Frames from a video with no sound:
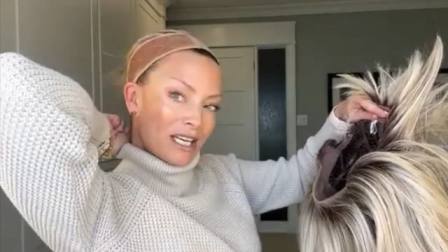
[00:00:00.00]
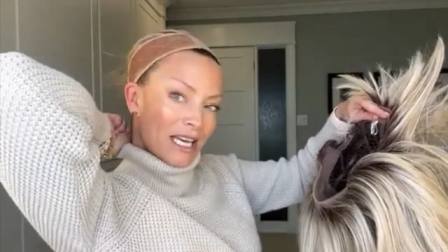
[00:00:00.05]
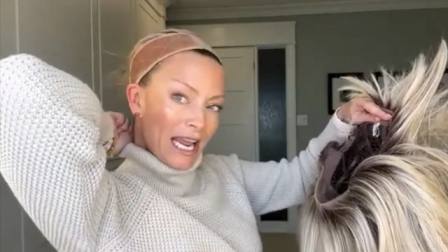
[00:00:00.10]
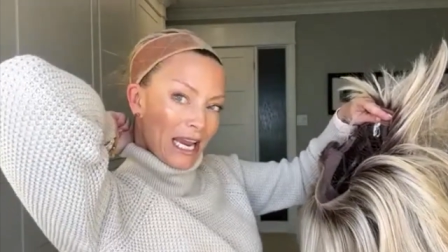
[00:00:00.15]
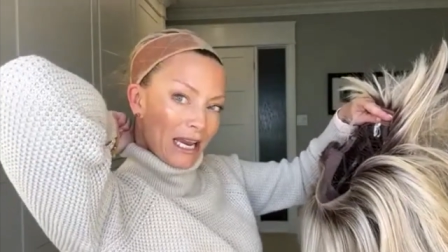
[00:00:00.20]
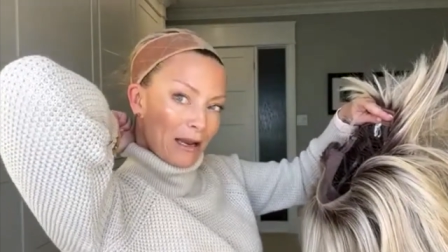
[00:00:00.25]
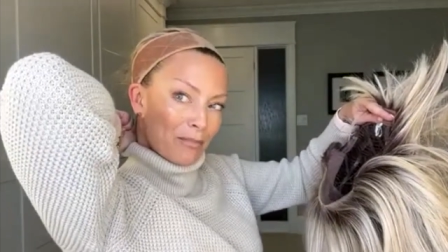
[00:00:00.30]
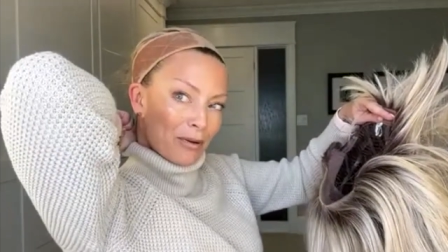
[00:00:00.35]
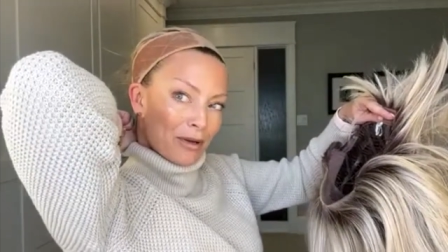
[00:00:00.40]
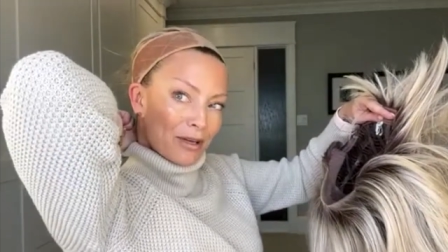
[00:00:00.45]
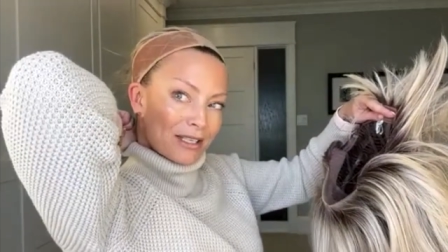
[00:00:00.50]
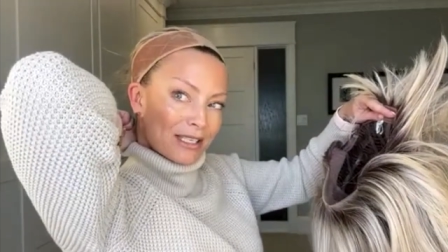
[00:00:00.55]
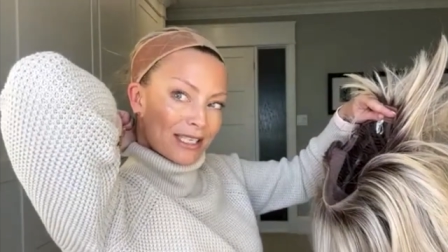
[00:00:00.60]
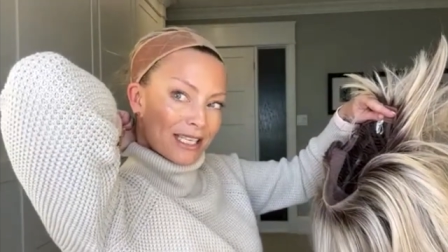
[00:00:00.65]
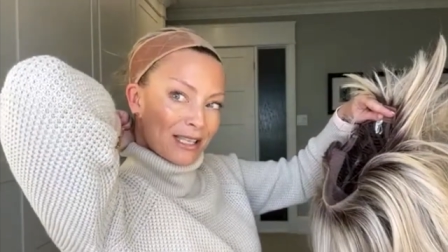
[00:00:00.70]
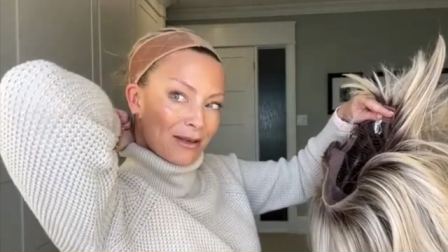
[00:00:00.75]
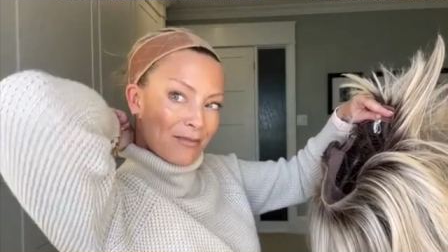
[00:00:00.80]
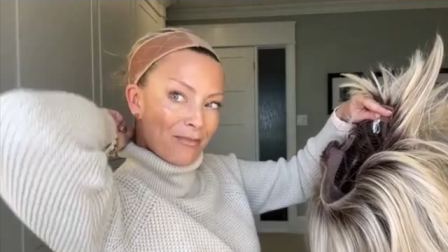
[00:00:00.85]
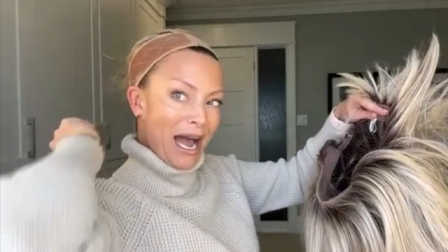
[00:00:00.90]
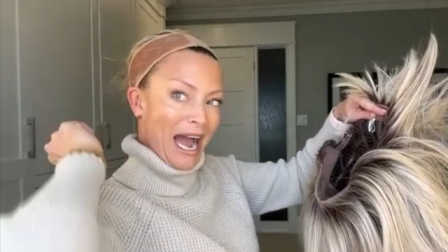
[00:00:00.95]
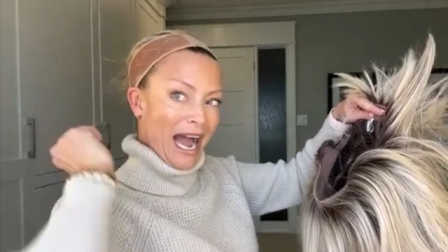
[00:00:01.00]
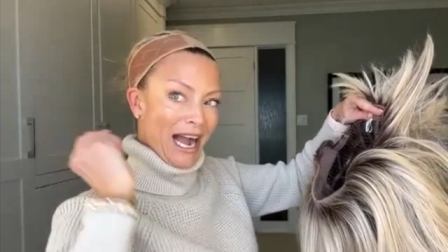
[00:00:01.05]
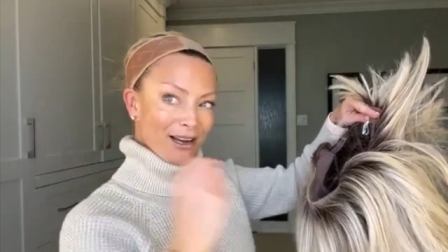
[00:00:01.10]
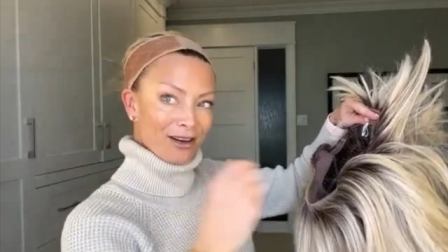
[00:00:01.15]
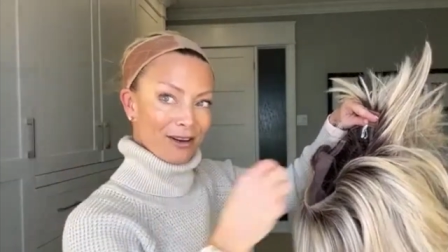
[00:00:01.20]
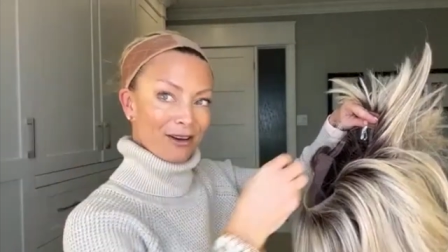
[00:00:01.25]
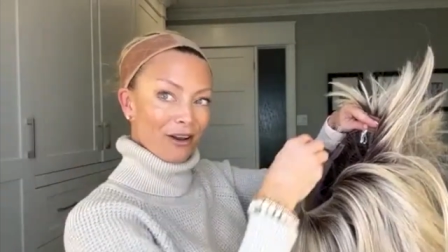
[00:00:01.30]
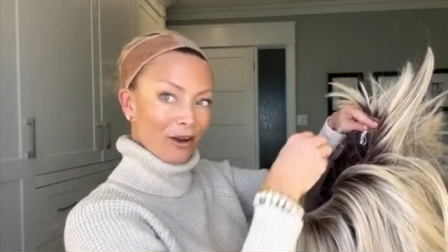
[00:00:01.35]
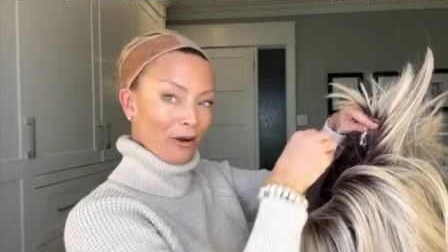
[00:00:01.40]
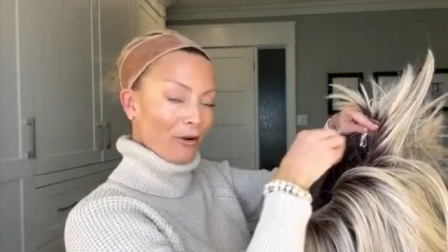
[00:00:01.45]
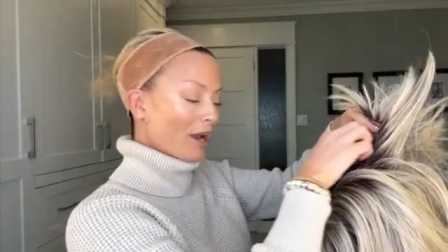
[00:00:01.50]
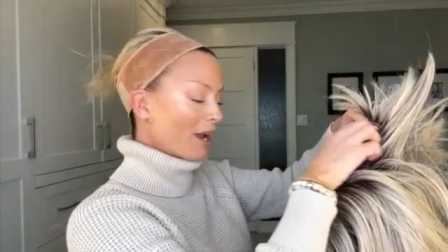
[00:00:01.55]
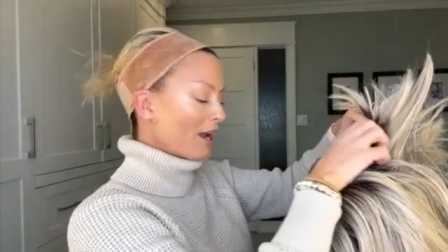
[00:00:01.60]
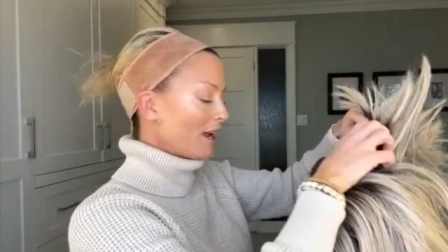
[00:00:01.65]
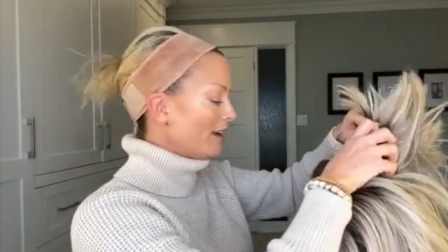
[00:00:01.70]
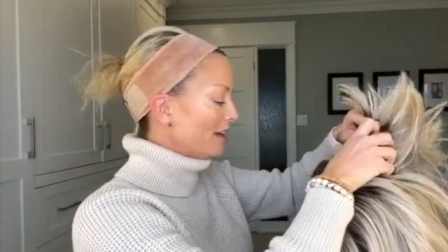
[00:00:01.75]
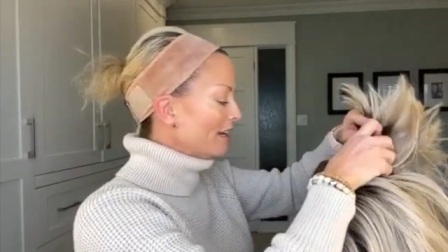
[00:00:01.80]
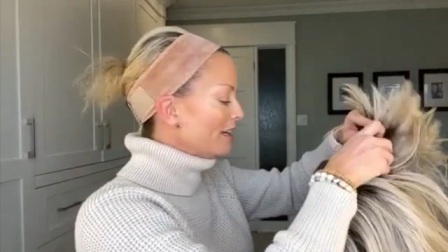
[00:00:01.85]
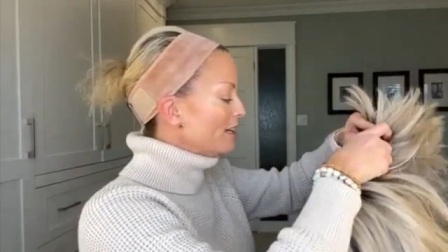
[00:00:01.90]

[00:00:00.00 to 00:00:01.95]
nape to the back. Okay.